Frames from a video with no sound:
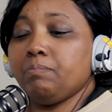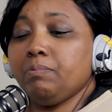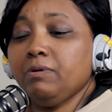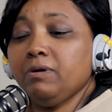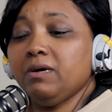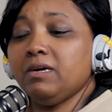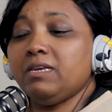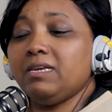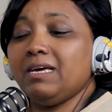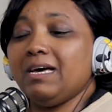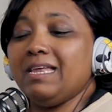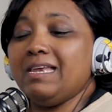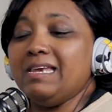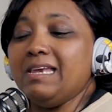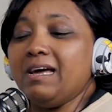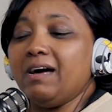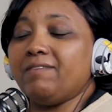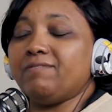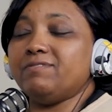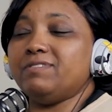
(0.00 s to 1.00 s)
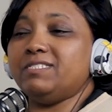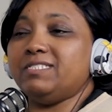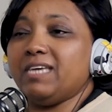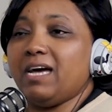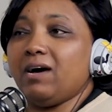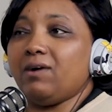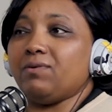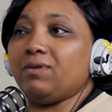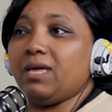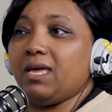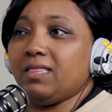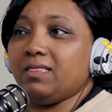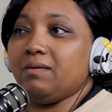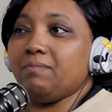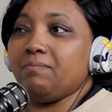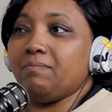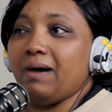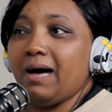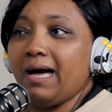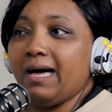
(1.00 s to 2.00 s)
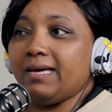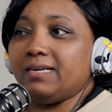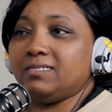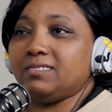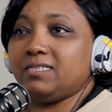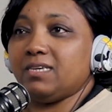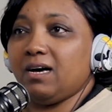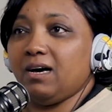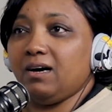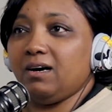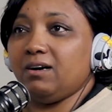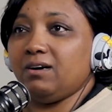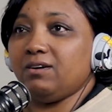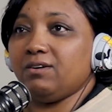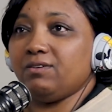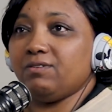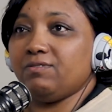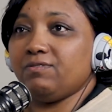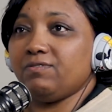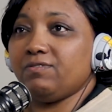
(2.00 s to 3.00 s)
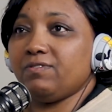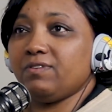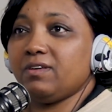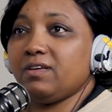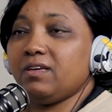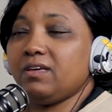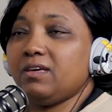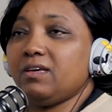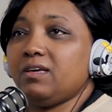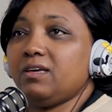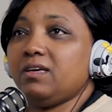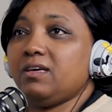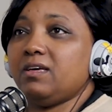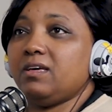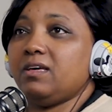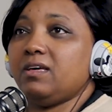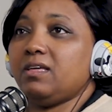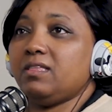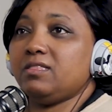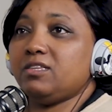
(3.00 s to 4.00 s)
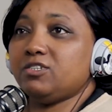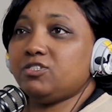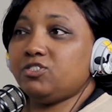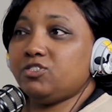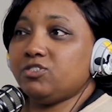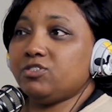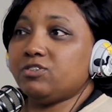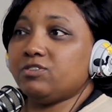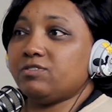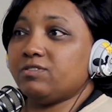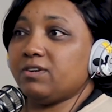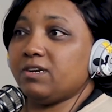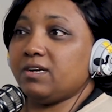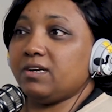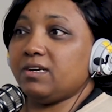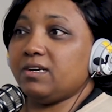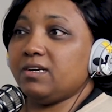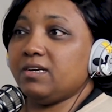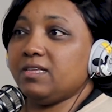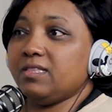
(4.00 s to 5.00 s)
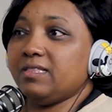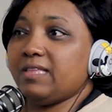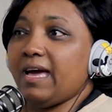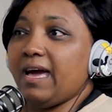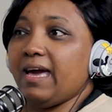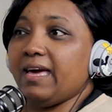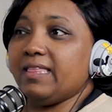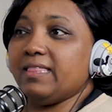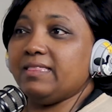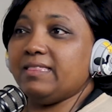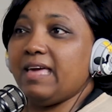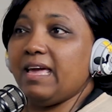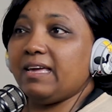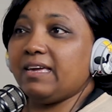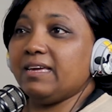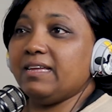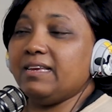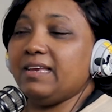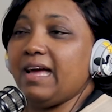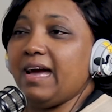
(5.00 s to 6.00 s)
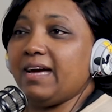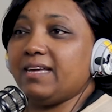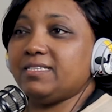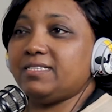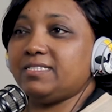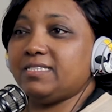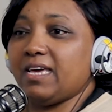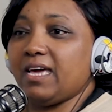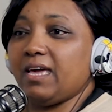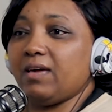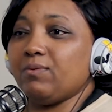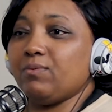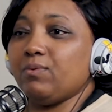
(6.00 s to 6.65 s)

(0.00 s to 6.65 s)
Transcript: put enough doubt in the minds of the jury that they cannot say